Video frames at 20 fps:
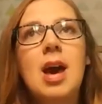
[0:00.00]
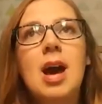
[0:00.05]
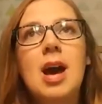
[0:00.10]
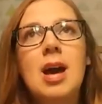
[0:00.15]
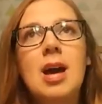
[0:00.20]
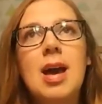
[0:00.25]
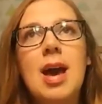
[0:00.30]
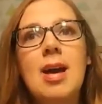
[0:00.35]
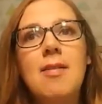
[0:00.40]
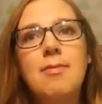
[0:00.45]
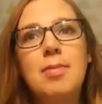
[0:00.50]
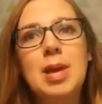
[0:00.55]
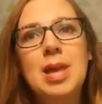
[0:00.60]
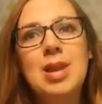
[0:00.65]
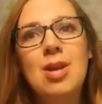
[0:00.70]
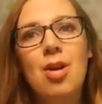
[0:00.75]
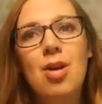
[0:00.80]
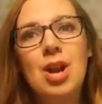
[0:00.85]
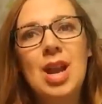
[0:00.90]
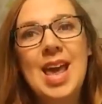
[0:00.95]
I have
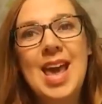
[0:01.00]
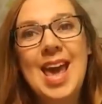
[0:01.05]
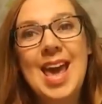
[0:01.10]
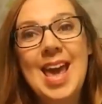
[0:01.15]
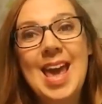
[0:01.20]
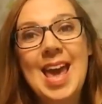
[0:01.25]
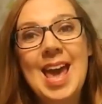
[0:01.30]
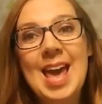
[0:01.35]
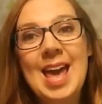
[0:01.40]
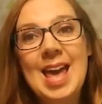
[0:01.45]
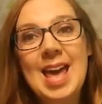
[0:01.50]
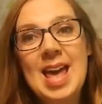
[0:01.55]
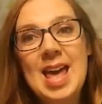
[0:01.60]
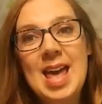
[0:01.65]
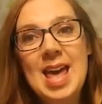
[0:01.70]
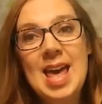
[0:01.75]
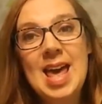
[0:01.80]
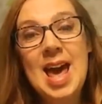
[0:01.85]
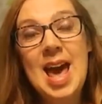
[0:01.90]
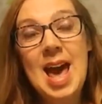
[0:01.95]
been on a
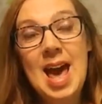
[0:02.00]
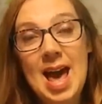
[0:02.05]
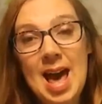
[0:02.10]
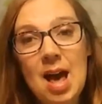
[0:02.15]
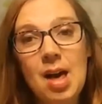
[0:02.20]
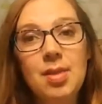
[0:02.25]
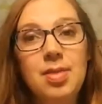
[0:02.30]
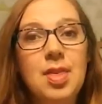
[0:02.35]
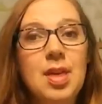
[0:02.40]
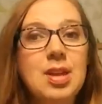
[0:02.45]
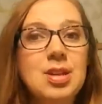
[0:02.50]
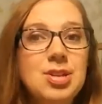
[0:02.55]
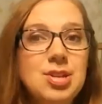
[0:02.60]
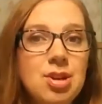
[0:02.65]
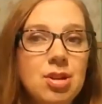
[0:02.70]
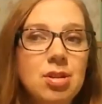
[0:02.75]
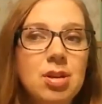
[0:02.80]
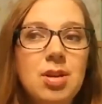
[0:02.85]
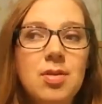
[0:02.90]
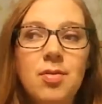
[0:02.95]
health
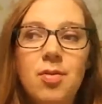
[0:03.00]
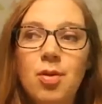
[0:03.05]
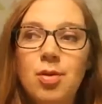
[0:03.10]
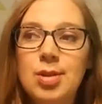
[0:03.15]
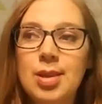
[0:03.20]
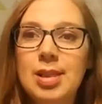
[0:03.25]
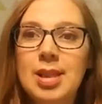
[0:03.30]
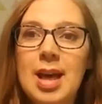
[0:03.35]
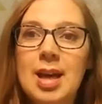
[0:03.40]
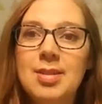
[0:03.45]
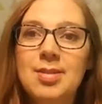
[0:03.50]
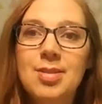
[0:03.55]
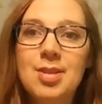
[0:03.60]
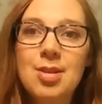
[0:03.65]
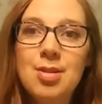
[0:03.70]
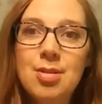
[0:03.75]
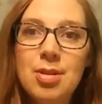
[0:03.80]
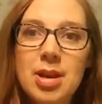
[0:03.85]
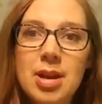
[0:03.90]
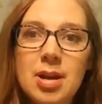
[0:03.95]
journey for the last
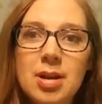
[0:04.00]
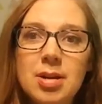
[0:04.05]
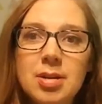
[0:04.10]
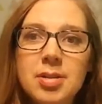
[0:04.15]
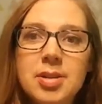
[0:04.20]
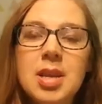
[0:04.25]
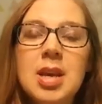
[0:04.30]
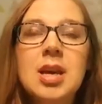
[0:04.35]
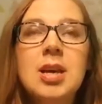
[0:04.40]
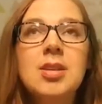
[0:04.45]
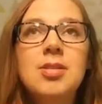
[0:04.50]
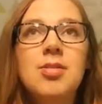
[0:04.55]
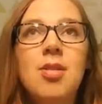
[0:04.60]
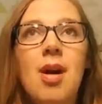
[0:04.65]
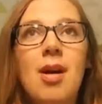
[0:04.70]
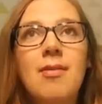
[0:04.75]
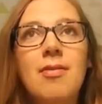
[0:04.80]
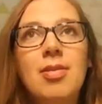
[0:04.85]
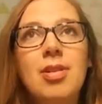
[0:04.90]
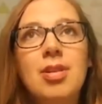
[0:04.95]
2 years, so
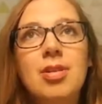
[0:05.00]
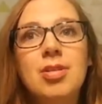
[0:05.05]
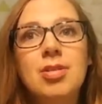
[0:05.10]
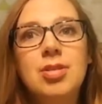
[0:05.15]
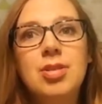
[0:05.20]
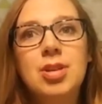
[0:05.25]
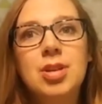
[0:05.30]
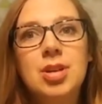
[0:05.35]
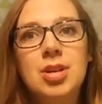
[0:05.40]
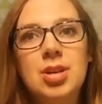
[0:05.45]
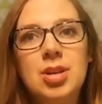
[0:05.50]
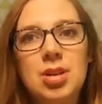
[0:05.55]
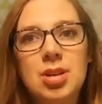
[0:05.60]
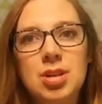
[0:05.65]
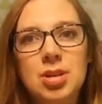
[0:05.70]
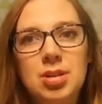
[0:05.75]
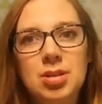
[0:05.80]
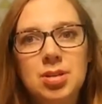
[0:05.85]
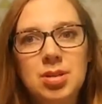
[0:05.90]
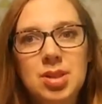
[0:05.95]
I've learned,
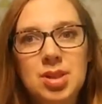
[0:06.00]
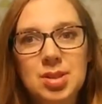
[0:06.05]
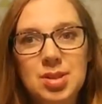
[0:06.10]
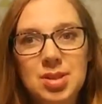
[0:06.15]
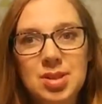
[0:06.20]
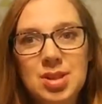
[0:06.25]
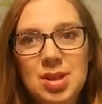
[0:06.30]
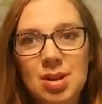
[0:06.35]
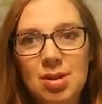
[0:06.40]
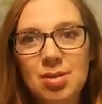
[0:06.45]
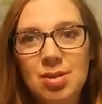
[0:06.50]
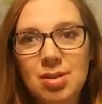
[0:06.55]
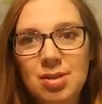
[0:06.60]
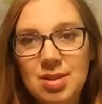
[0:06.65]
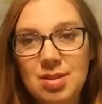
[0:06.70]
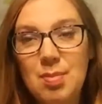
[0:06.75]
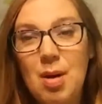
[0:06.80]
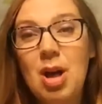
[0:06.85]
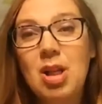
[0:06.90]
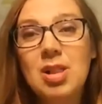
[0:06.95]

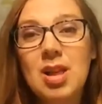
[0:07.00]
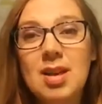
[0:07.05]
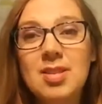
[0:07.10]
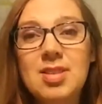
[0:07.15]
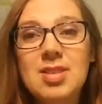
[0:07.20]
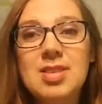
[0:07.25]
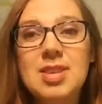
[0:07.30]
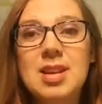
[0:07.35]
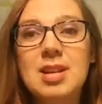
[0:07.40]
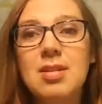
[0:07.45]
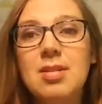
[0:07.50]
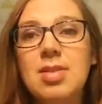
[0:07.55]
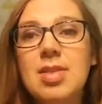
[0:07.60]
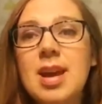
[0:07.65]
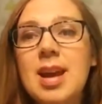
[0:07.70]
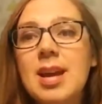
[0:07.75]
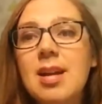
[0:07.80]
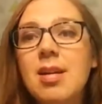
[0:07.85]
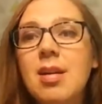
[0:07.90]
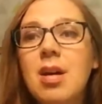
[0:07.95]
small lessons here and
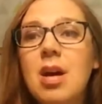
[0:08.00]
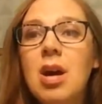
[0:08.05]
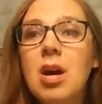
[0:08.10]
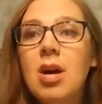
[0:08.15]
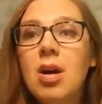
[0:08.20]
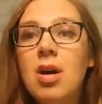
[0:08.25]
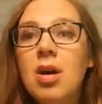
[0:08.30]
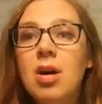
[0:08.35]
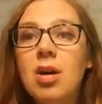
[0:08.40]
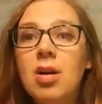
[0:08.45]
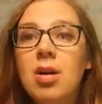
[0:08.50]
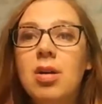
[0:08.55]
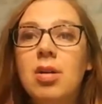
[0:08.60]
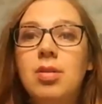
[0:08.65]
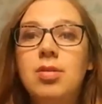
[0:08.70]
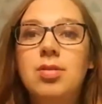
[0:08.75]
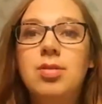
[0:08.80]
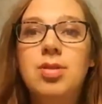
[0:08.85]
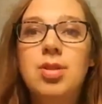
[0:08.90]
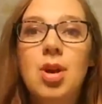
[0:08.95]
there.
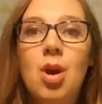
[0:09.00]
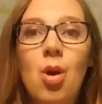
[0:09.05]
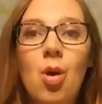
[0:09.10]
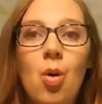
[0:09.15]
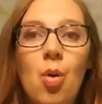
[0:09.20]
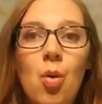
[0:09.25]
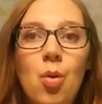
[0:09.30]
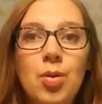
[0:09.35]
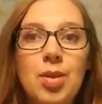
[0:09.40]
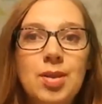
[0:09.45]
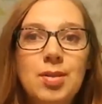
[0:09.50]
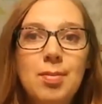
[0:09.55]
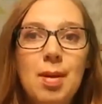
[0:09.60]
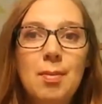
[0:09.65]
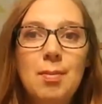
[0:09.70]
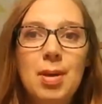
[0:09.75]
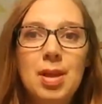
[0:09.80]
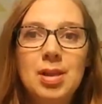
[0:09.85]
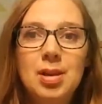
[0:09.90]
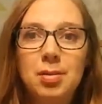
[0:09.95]
So this
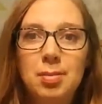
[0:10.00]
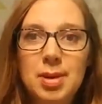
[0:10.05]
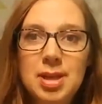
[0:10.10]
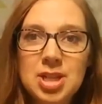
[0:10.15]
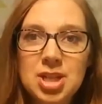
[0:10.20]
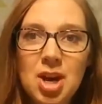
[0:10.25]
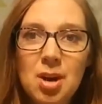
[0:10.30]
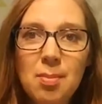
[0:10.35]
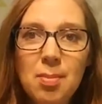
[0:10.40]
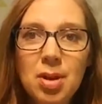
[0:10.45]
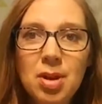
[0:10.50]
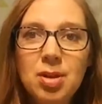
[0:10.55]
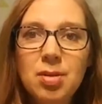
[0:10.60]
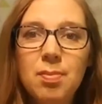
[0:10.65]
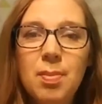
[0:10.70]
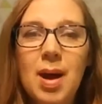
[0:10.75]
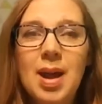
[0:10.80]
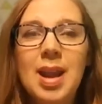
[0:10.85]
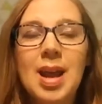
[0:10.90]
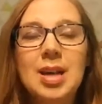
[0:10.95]
might be a little bit
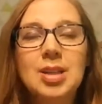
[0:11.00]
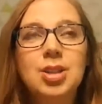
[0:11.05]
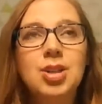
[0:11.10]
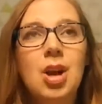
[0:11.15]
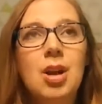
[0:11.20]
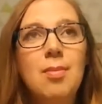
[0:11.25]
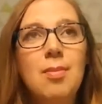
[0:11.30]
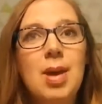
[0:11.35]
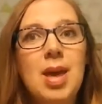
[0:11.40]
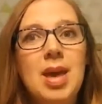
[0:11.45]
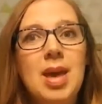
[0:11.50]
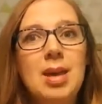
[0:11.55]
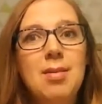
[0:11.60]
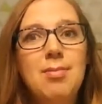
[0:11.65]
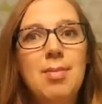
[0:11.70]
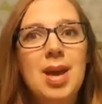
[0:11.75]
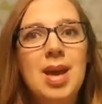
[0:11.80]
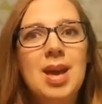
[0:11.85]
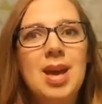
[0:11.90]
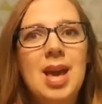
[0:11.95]
jumbled, but I'll try to make it
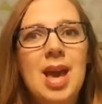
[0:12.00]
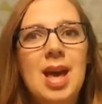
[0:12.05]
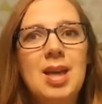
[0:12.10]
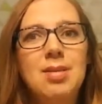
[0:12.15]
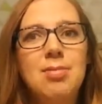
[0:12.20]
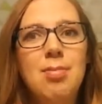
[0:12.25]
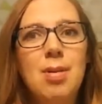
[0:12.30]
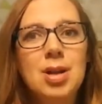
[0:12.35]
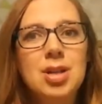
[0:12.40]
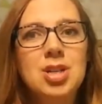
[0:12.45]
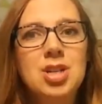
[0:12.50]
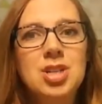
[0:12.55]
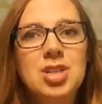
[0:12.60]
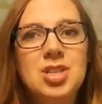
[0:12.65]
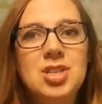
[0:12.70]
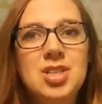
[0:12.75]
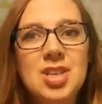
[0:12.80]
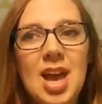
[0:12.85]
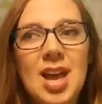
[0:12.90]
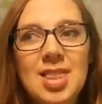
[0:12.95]
make as much
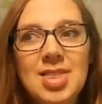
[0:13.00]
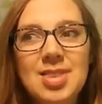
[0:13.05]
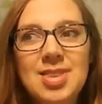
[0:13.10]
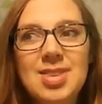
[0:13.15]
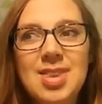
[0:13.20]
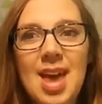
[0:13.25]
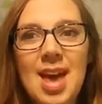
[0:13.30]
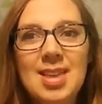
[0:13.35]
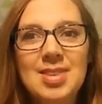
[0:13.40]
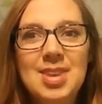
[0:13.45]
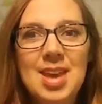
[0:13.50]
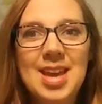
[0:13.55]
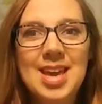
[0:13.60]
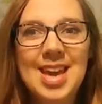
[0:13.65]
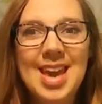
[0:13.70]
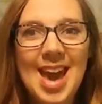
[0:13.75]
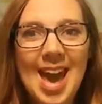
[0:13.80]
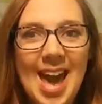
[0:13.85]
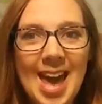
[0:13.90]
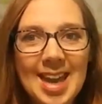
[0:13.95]
sense as I
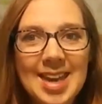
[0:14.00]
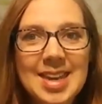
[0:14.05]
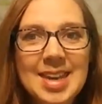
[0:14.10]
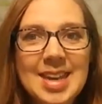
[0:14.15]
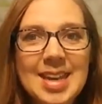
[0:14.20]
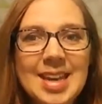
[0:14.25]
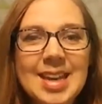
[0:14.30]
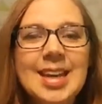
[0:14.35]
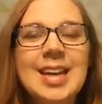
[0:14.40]
can.